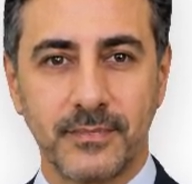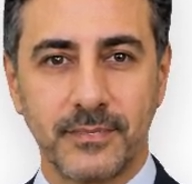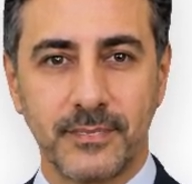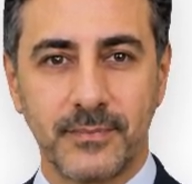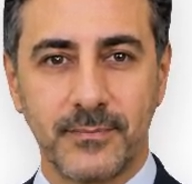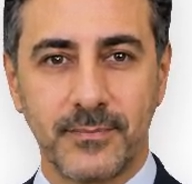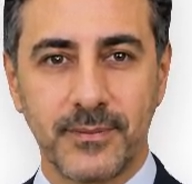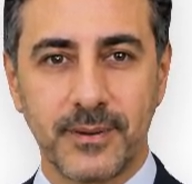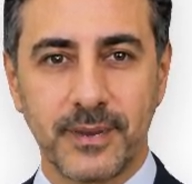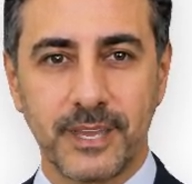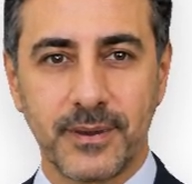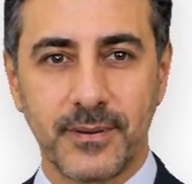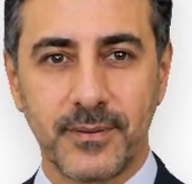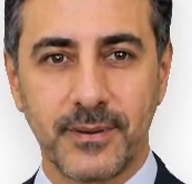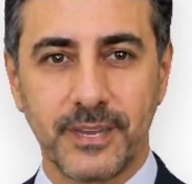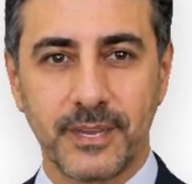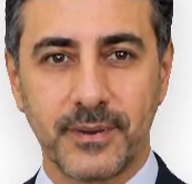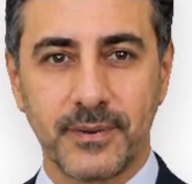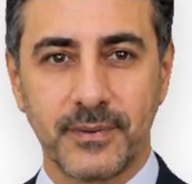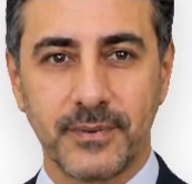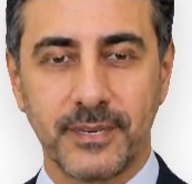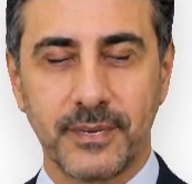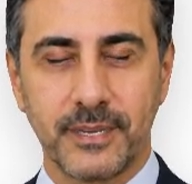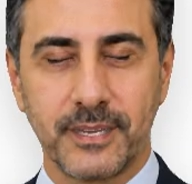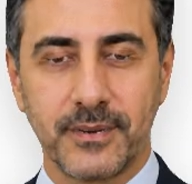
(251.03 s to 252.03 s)
The patient
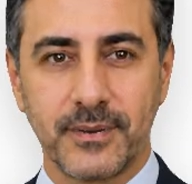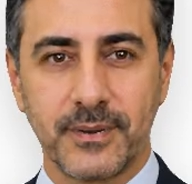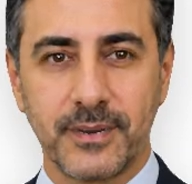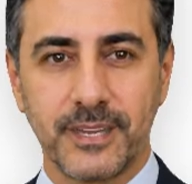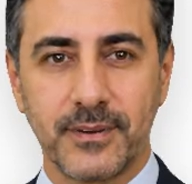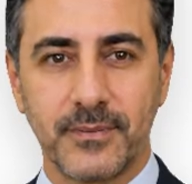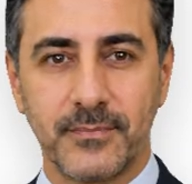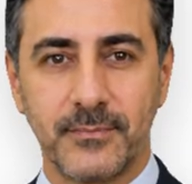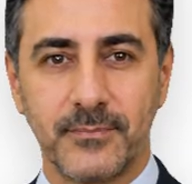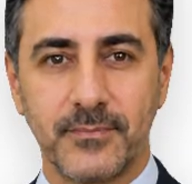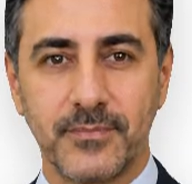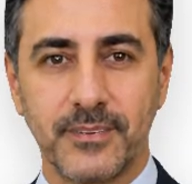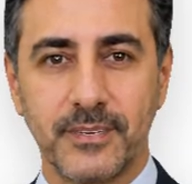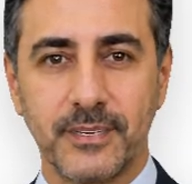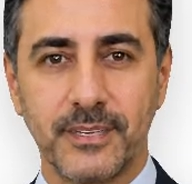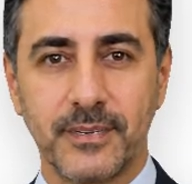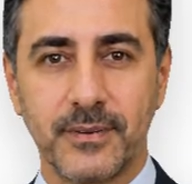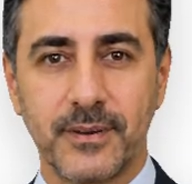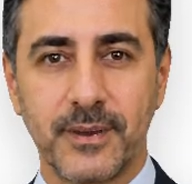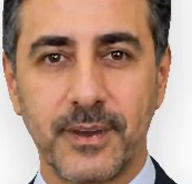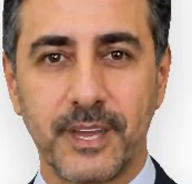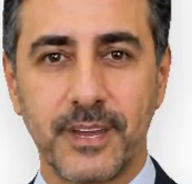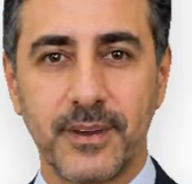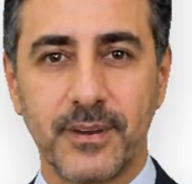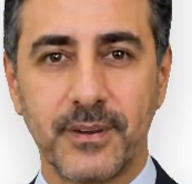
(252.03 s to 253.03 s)
plan is the same visit
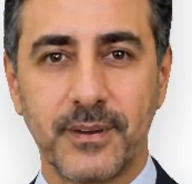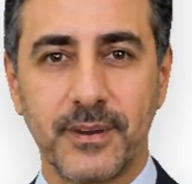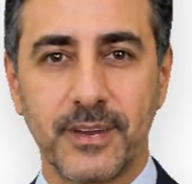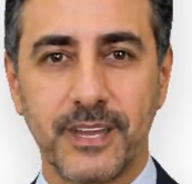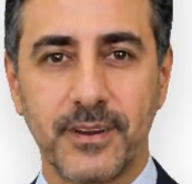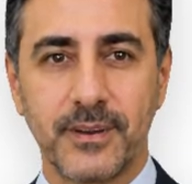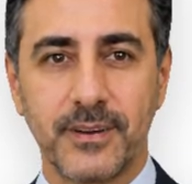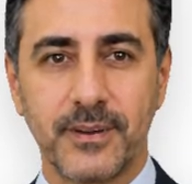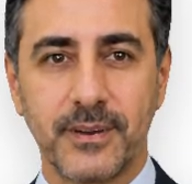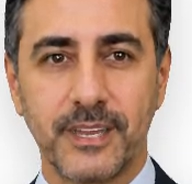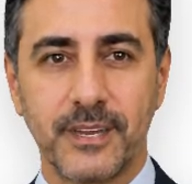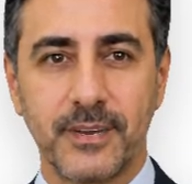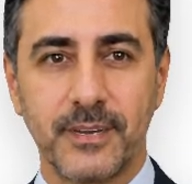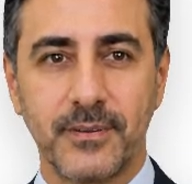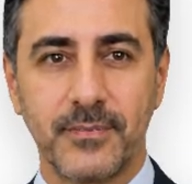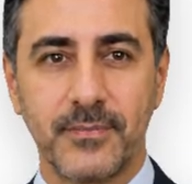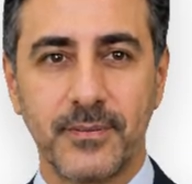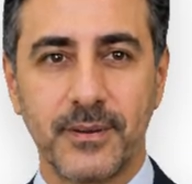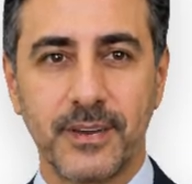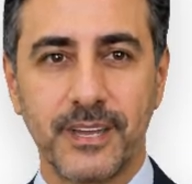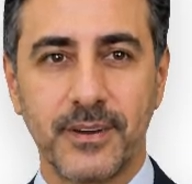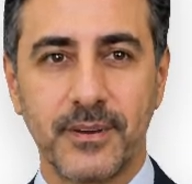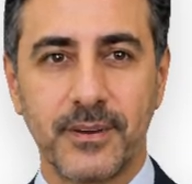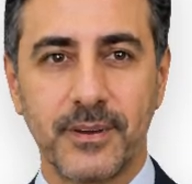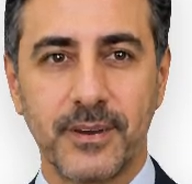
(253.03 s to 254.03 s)
translated into
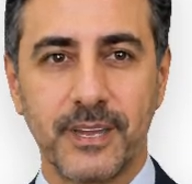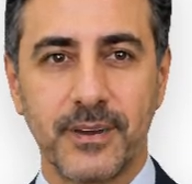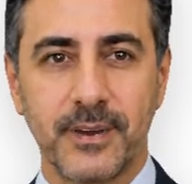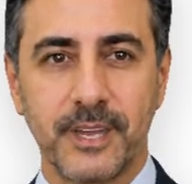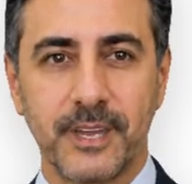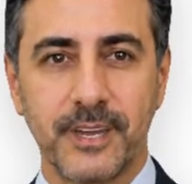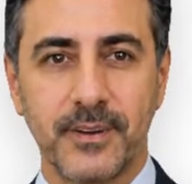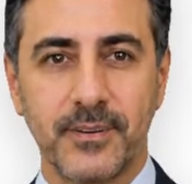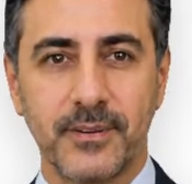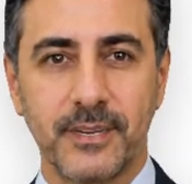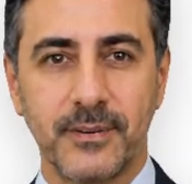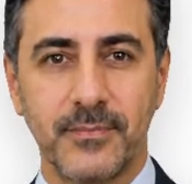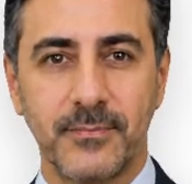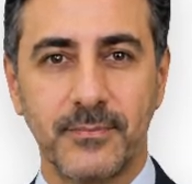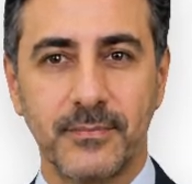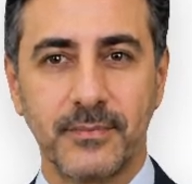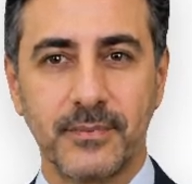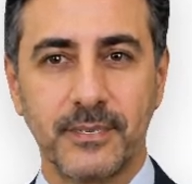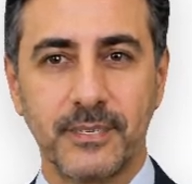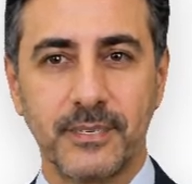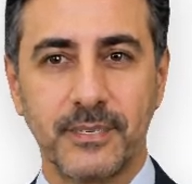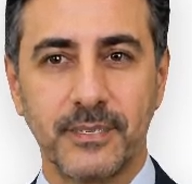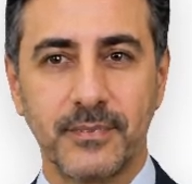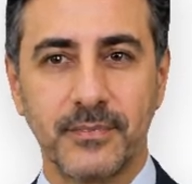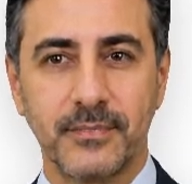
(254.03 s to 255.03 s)
plain language for the
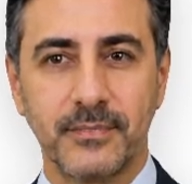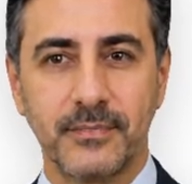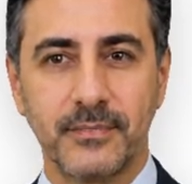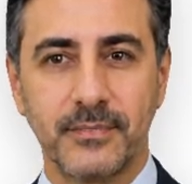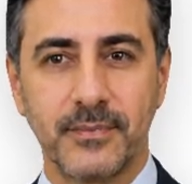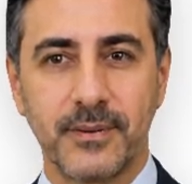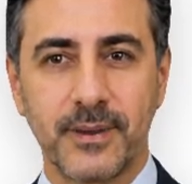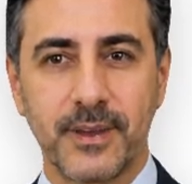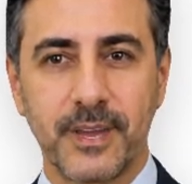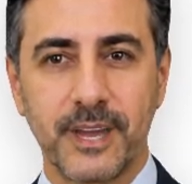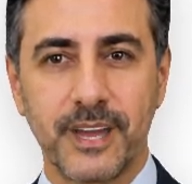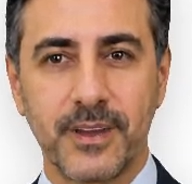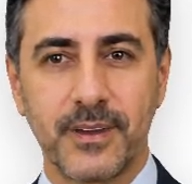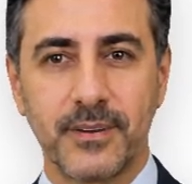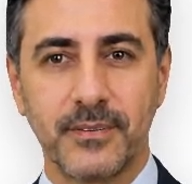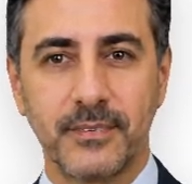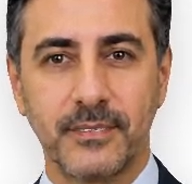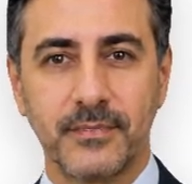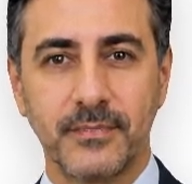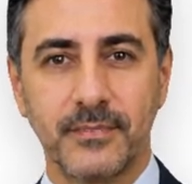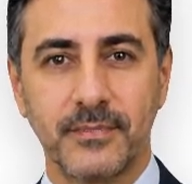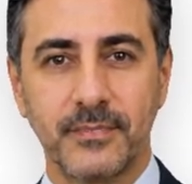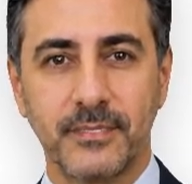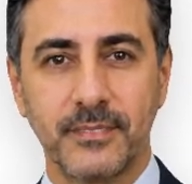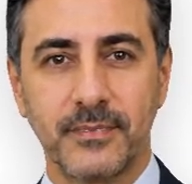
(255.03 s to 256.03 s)
patient. Their
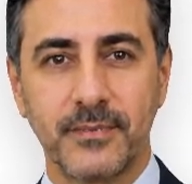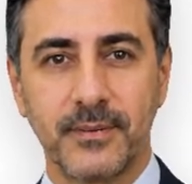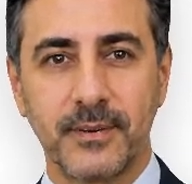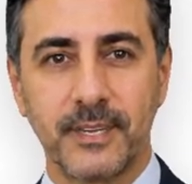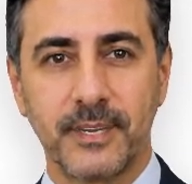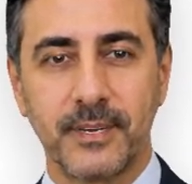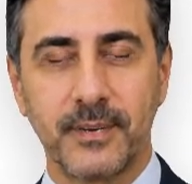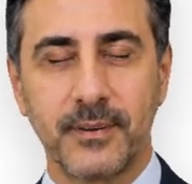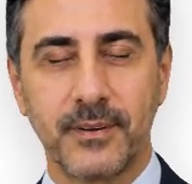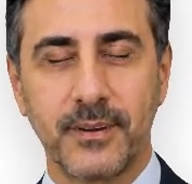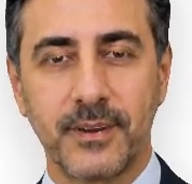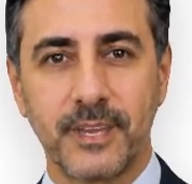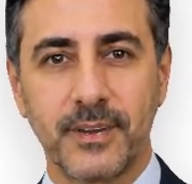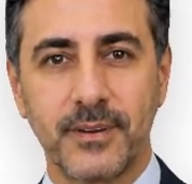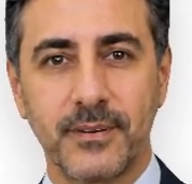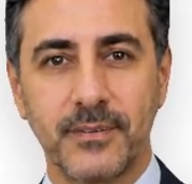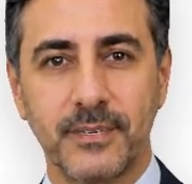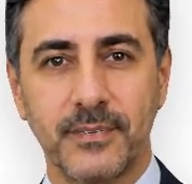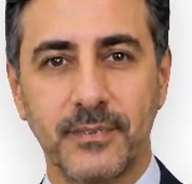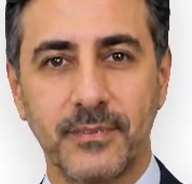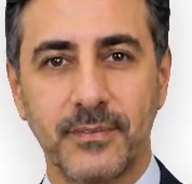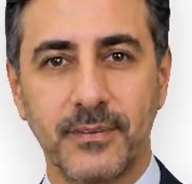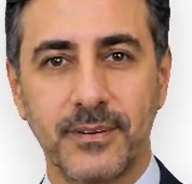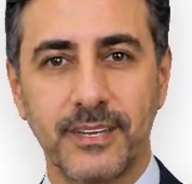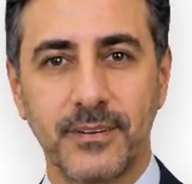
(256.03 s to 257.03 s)
concern, what you
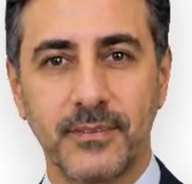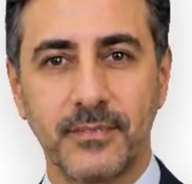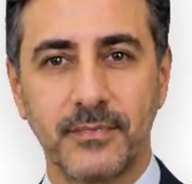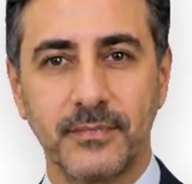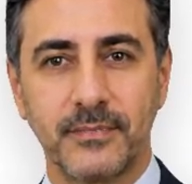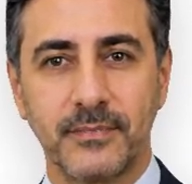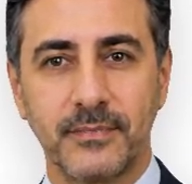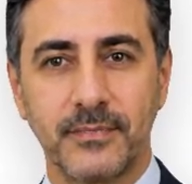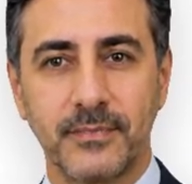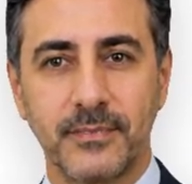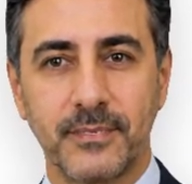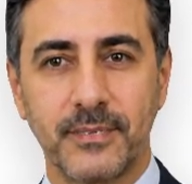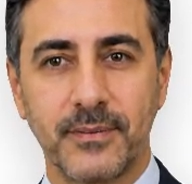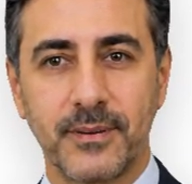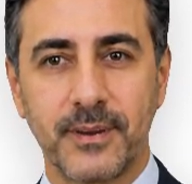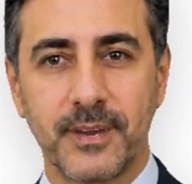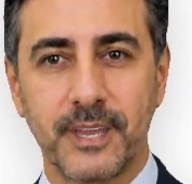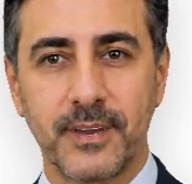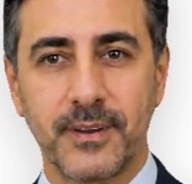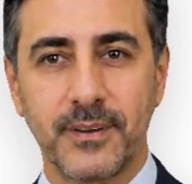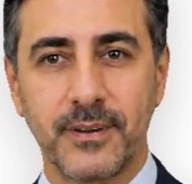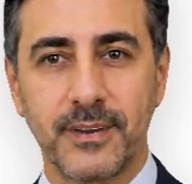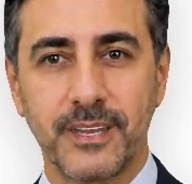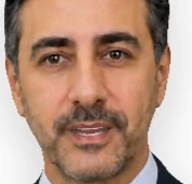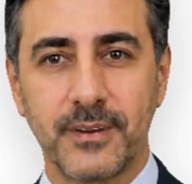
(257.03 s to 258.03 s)
found, the options,
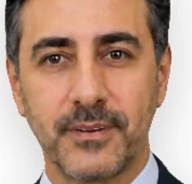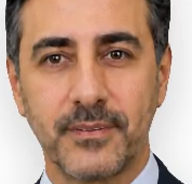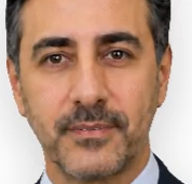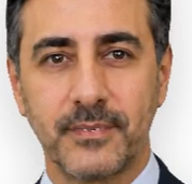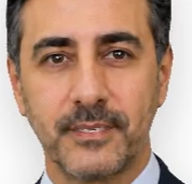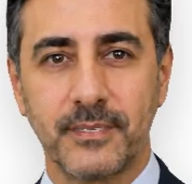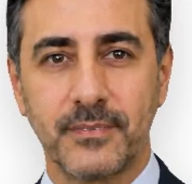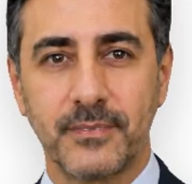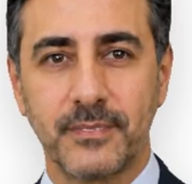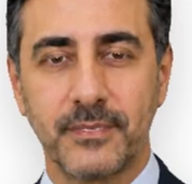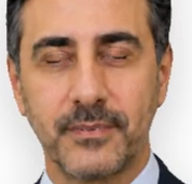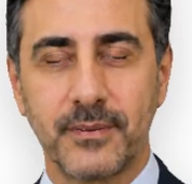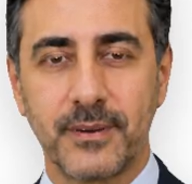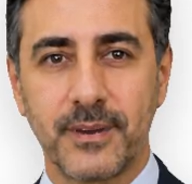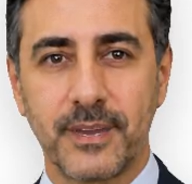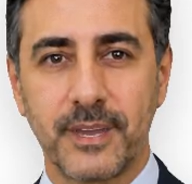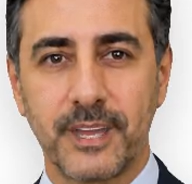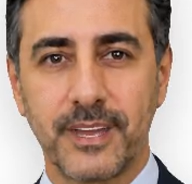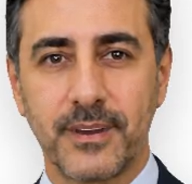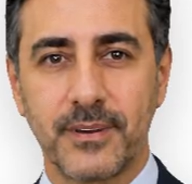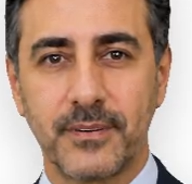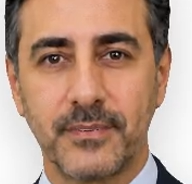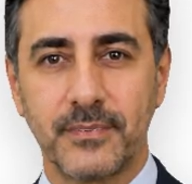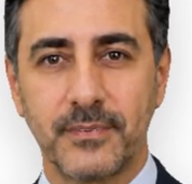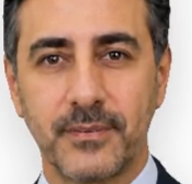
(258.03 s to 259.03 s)
your recommendation, the
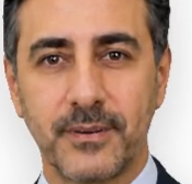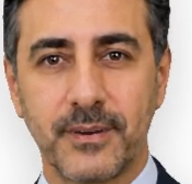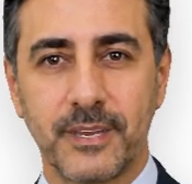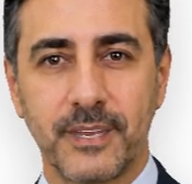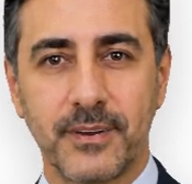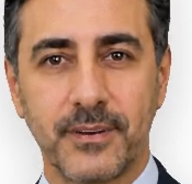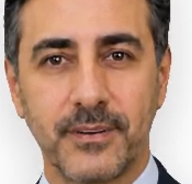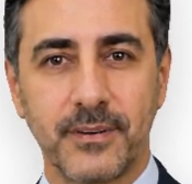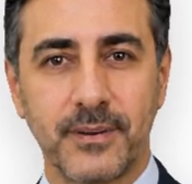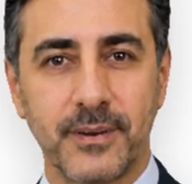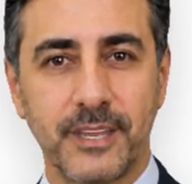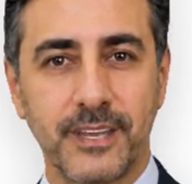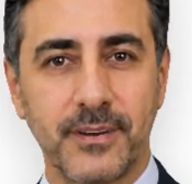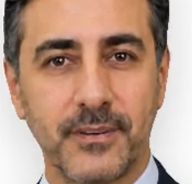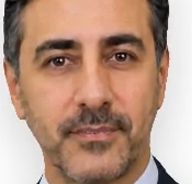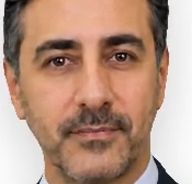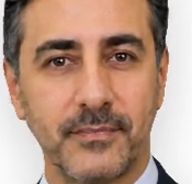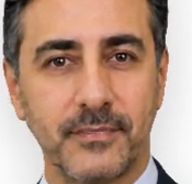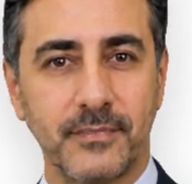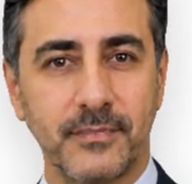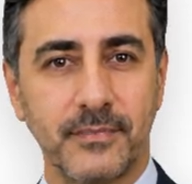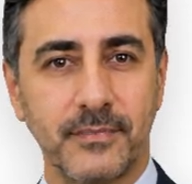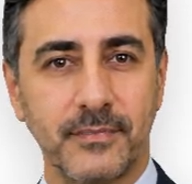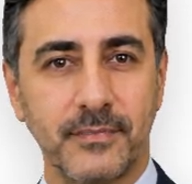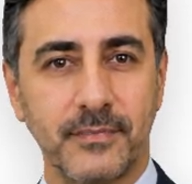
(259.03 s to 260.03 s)
risks, and the next
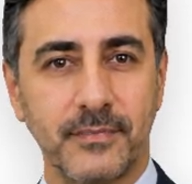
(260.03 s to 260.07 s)
steps.